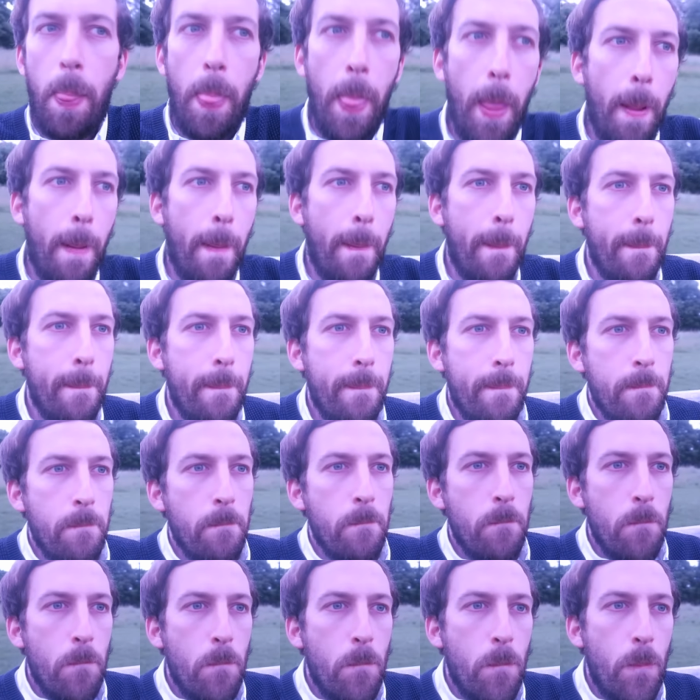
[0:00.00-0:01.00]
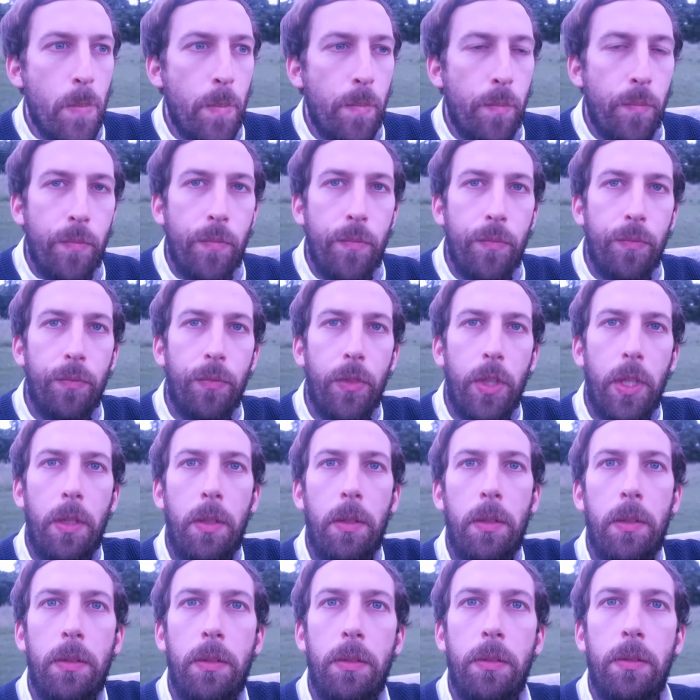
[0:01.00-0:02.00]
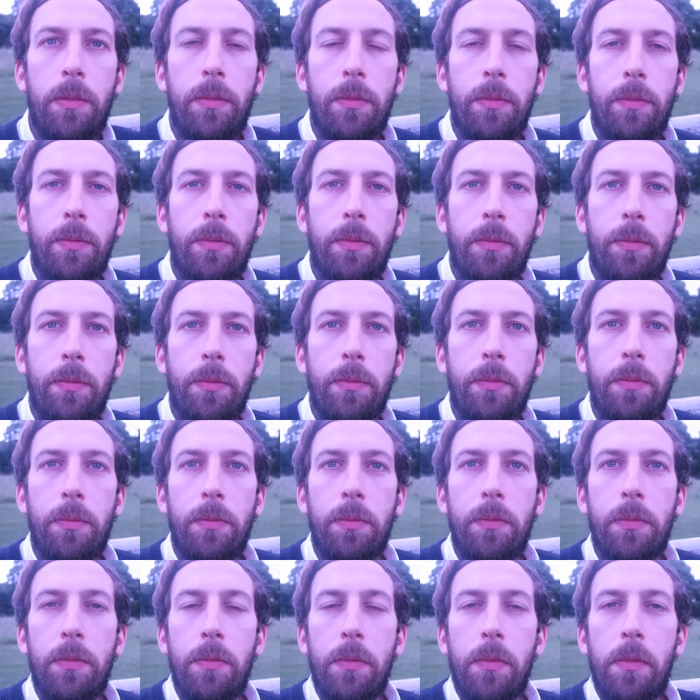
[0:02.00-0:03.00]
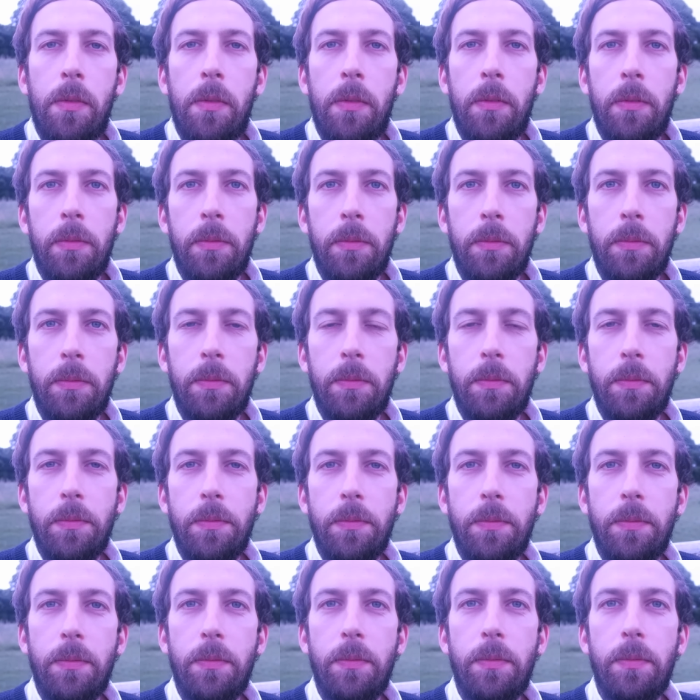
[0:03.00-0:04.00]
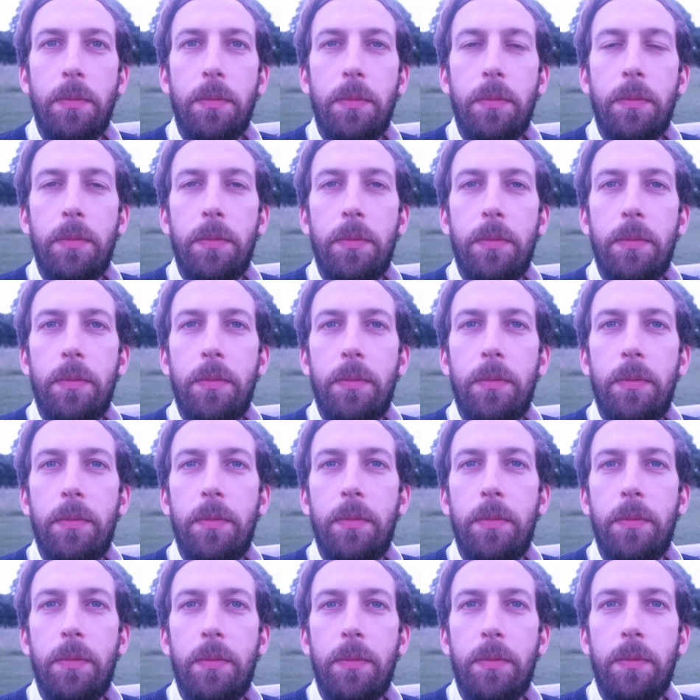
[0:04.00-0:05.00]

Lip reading: Nobody speaks.